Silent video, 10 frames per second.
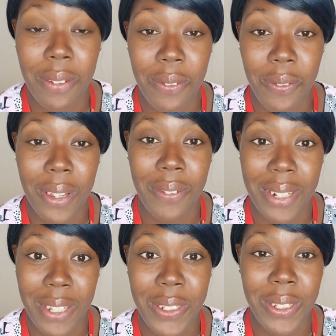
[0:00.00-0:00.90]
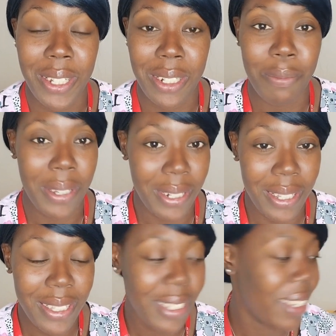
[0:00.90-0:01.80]
financial
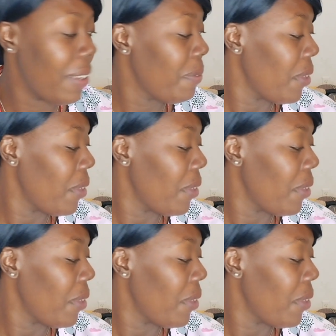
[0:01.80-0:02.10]
independence.